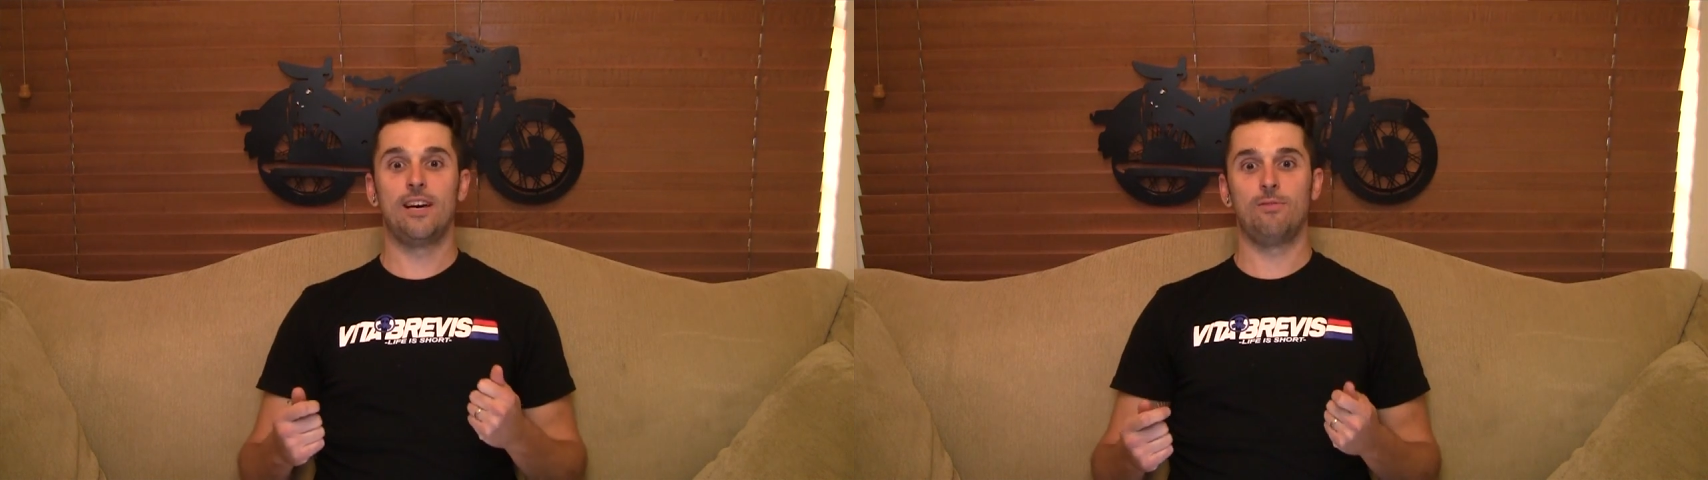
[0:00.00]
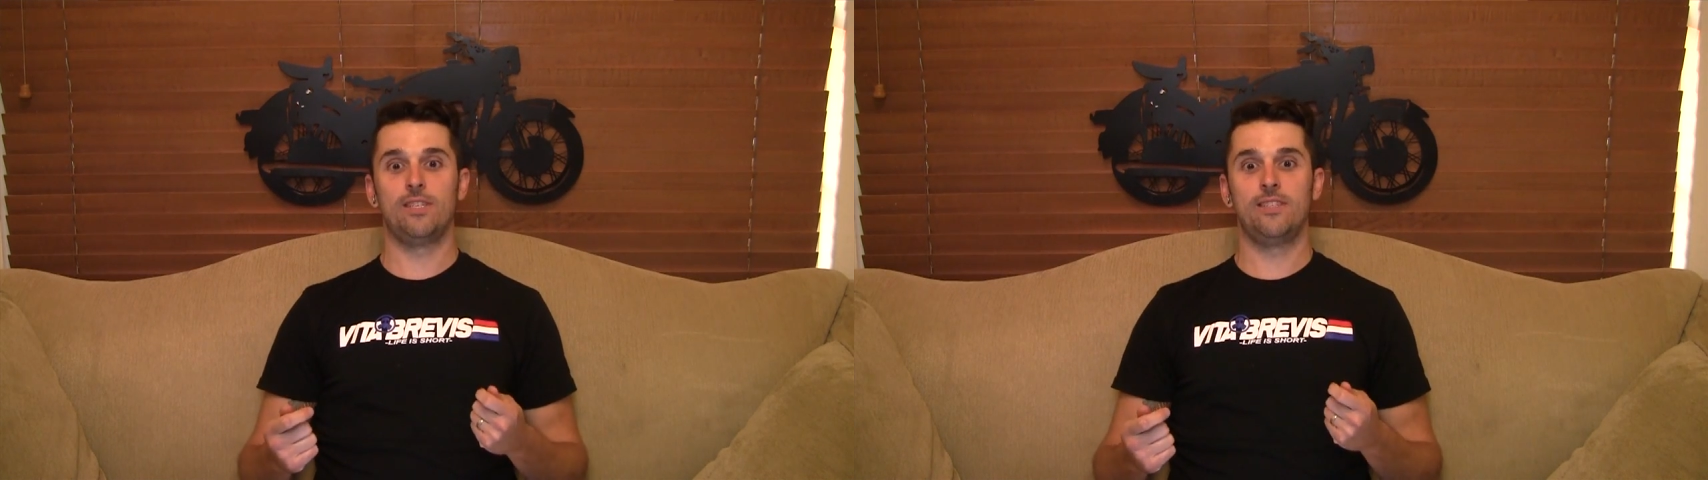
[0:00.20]

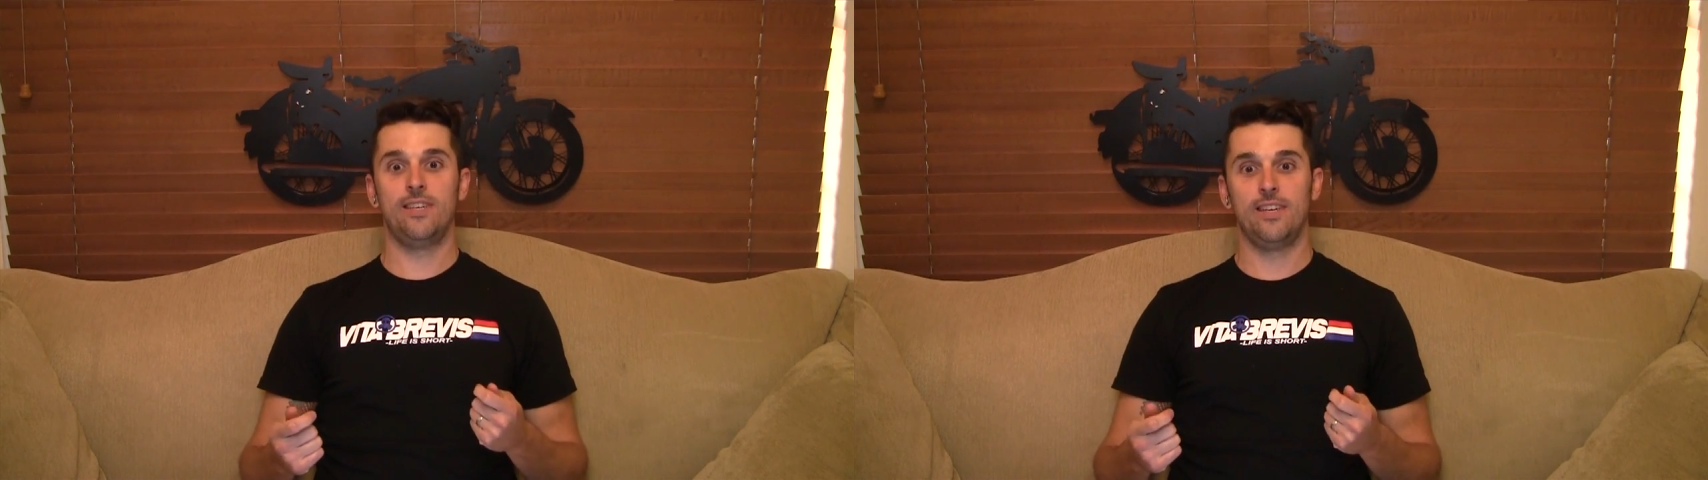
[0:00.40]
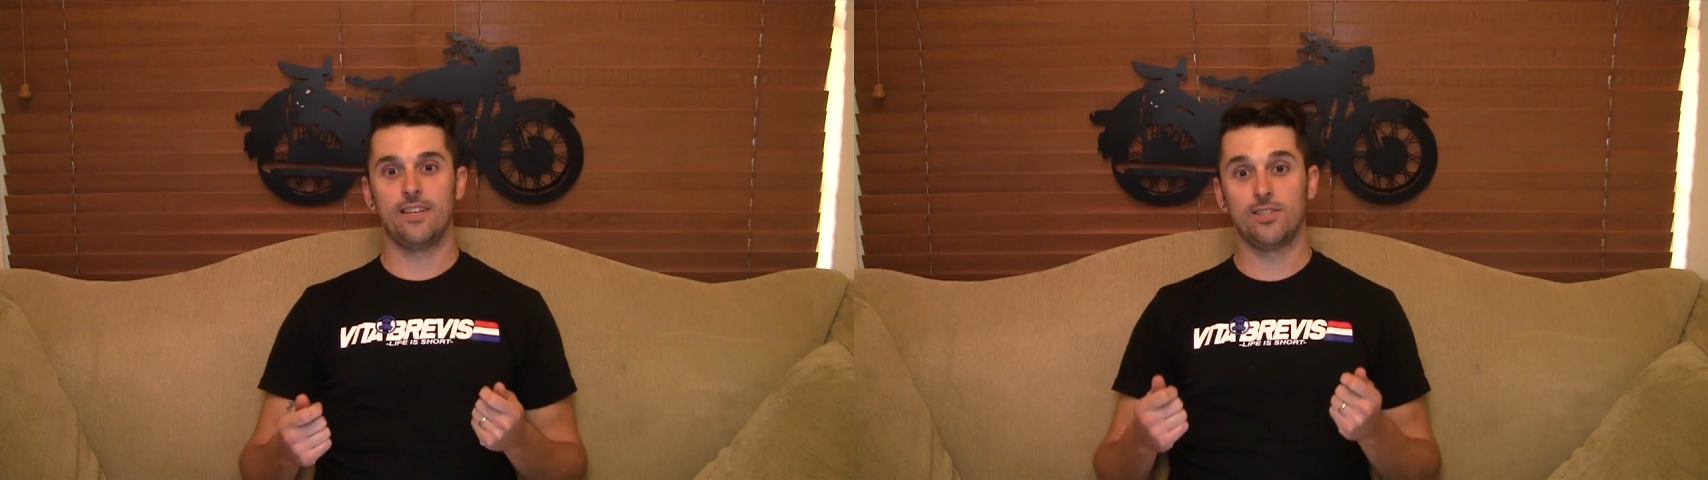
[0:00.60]
that we
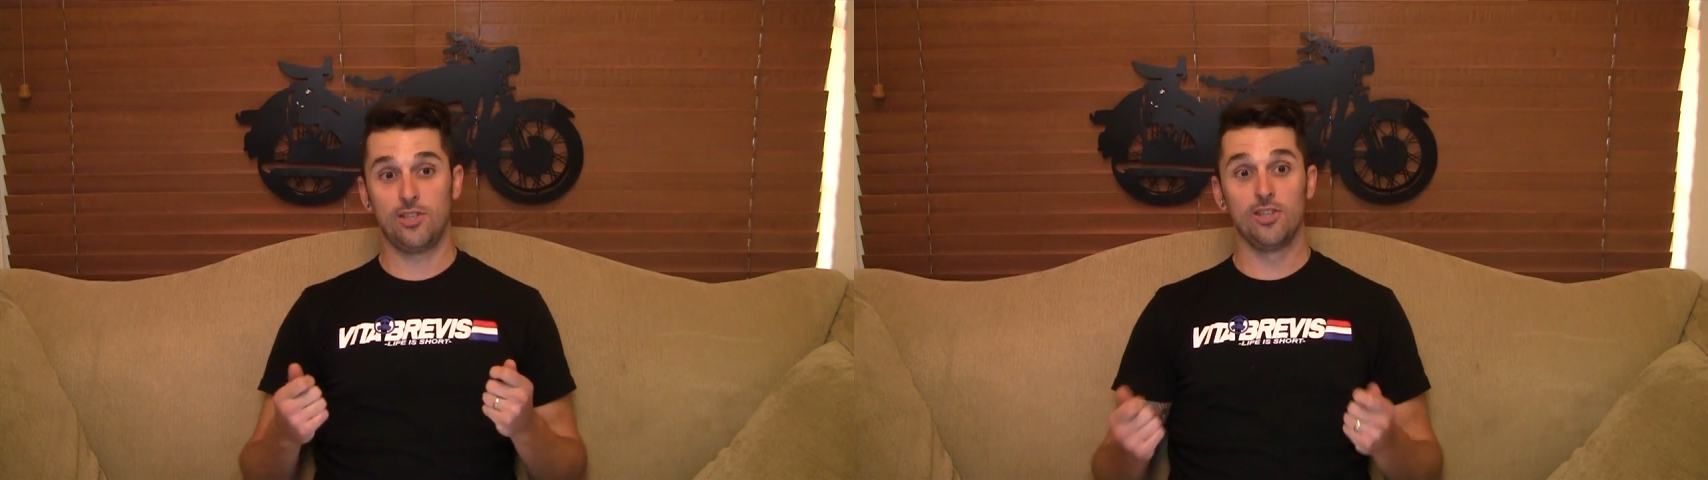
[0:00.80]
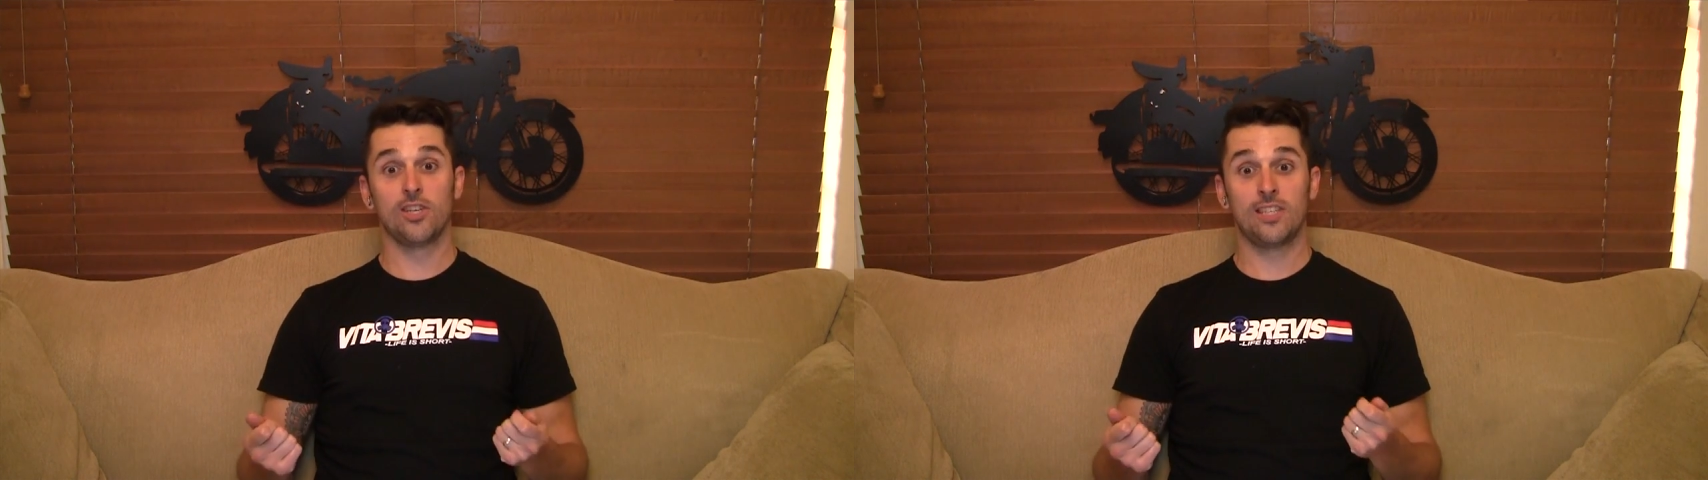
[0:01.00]
see? Because
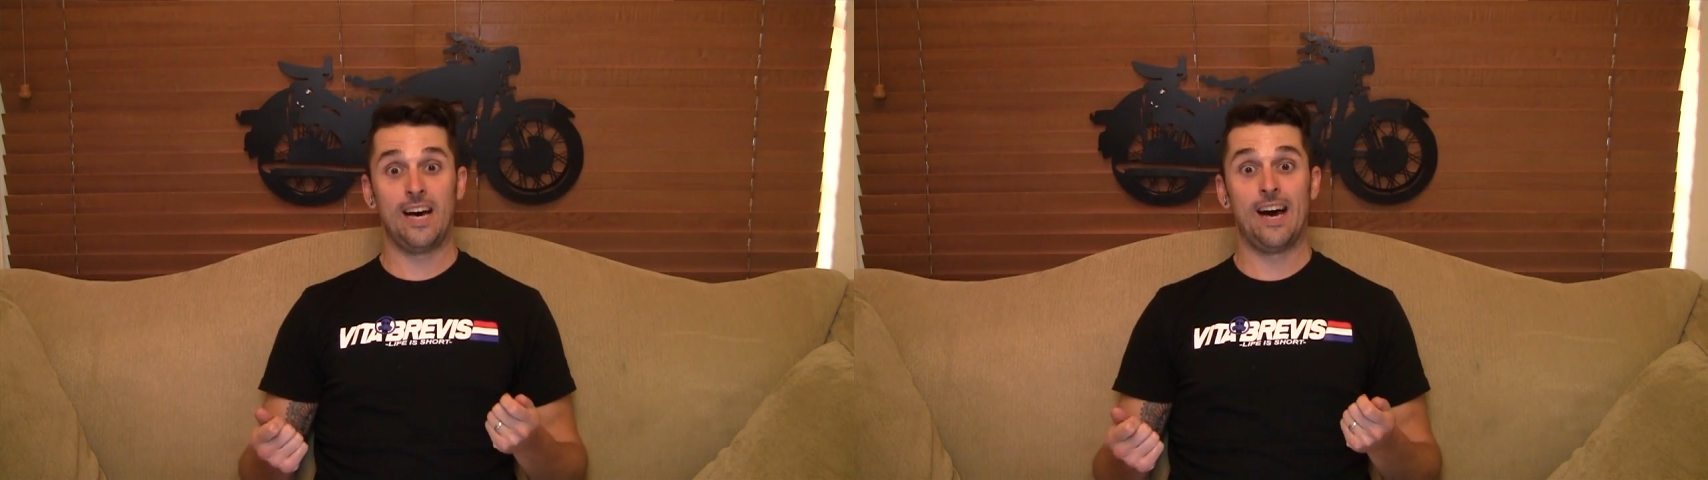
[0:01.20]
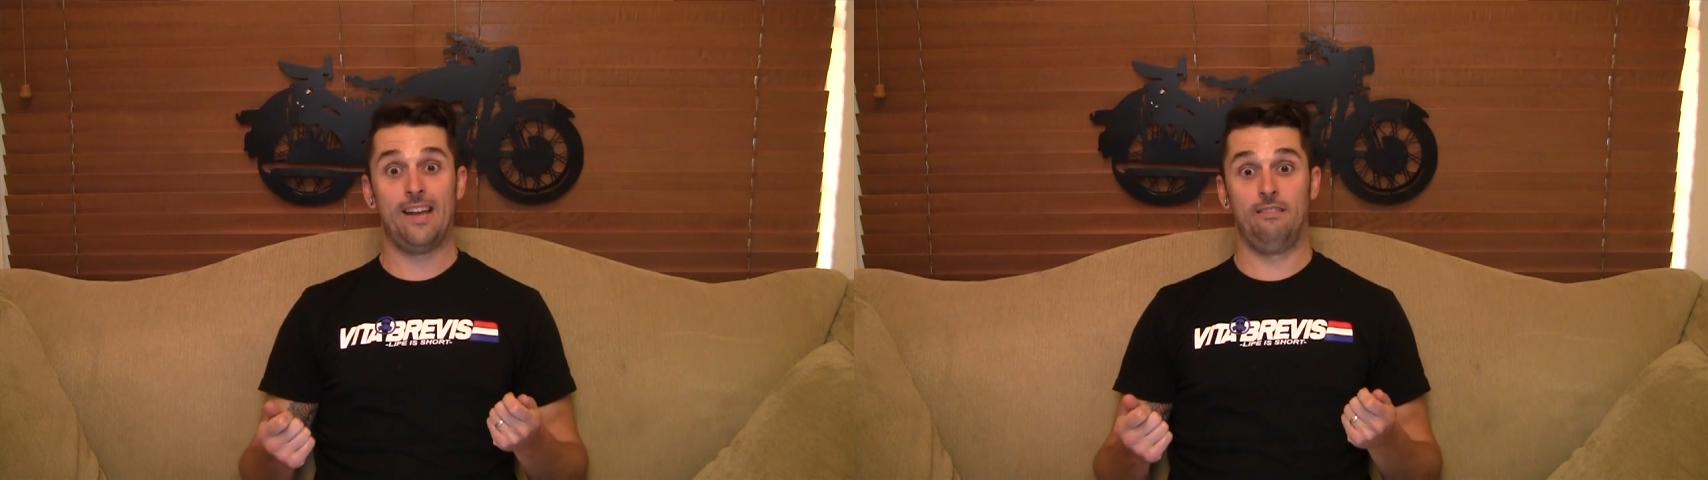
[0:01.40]
she looks
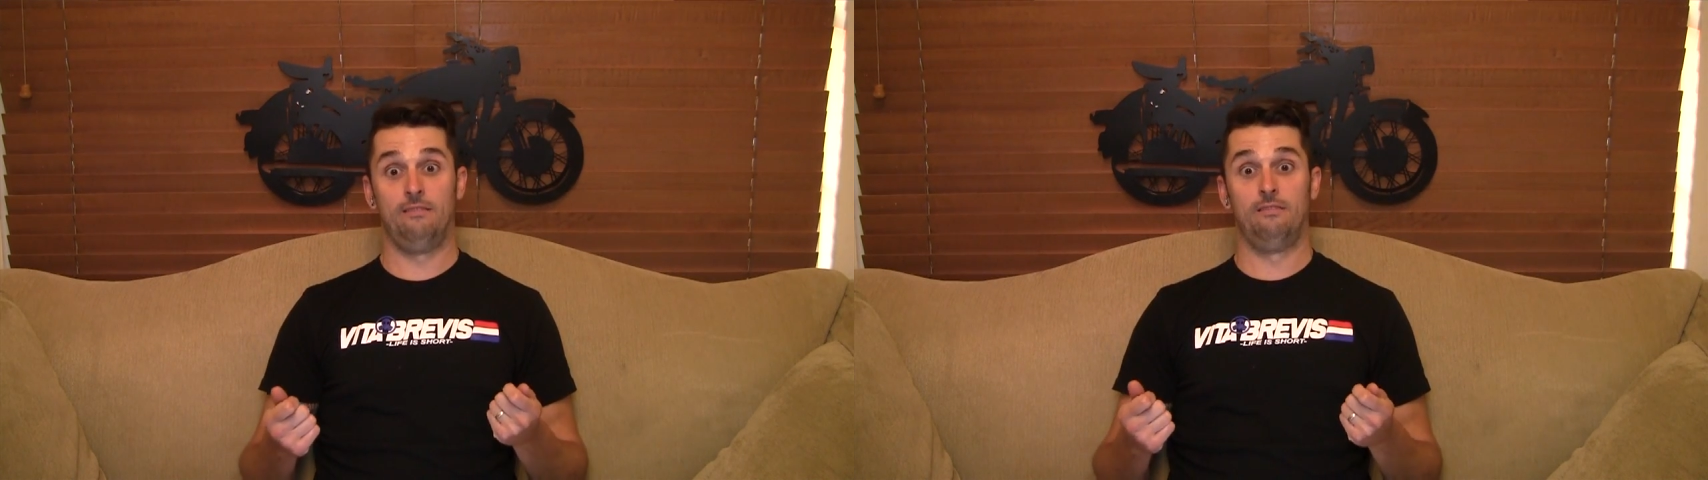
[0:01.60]
hot.